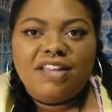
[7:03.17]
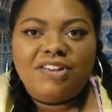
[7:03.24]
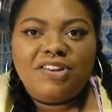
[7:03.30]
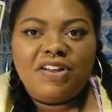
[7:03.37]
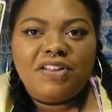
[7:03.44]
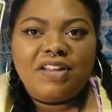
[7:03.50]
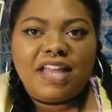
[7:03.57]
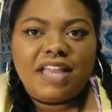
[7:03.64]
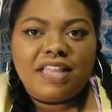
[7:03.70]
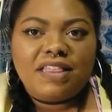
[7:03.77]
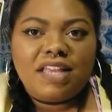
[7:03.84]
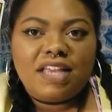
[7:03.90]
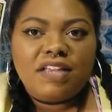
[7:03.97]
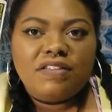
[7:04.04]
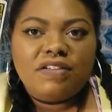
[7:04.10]
You know,
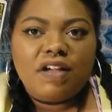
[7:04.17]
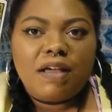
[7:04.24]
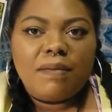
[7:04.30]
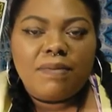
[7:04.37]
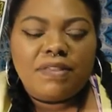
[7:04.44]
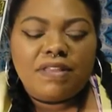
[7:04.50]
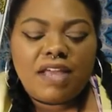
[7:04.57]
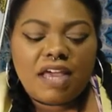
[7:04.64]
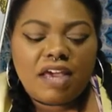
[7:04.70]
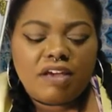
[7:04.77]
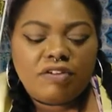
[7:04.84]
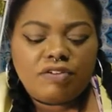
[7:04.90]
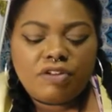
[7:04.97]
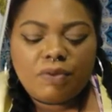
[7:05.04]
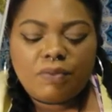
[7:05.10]
like things are up in the air.
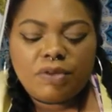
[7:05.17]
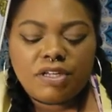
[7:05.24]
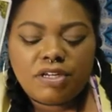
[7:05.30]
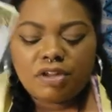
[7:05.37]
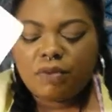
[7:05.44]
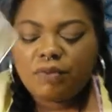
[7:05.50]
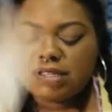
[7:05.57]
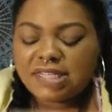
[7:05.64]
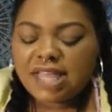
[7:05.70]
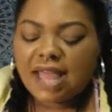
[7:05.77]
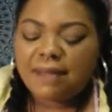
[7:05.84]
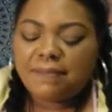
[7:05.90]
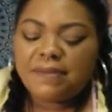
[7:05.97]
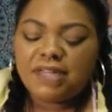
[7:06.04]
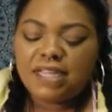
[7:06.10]
You don't really know what's
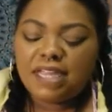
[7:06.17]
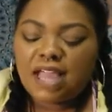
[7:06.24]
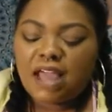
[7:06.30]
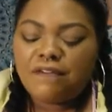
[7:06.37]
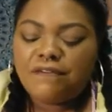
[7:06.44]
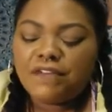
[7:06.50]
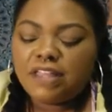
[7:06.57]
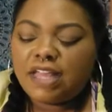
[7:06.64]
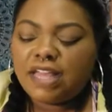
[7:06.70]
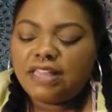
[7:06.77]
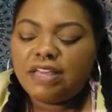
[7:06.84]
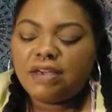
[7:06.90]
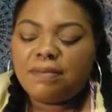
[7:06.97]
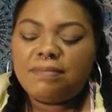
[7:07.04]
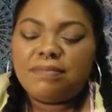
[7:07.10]
happening. I feel
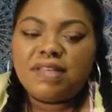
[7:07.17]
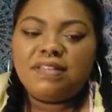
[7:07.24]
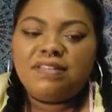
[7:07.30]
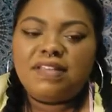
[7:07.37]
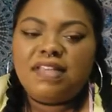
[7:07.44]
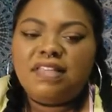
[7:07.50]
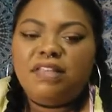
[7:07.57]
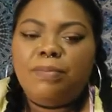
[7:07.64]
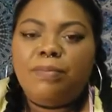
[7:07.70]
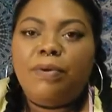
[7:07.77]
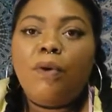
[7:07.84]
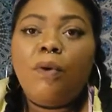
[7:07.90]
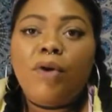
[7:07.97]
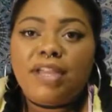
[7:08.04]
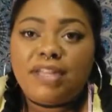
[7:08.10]
like they're missing the
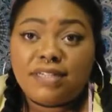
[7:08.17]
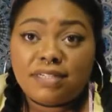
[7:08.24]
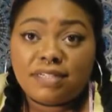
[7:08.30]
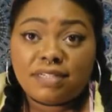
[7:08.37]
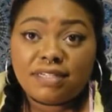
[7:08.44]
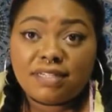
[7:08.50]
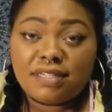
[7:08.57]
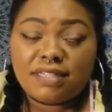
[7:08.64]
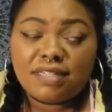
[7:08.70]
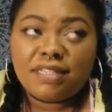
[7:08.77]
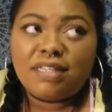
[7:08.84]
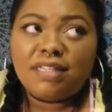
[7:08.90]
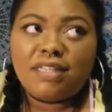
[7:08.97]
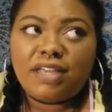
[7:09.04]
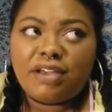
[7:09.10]
point
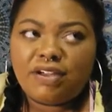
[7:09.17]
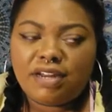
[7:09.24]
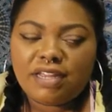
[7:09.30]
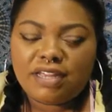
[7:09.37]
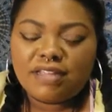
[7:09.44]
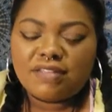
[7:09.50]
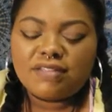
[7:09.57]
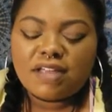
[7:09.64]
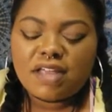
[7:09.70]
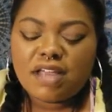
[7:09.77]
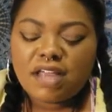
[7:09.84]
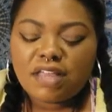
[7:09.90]
there it is.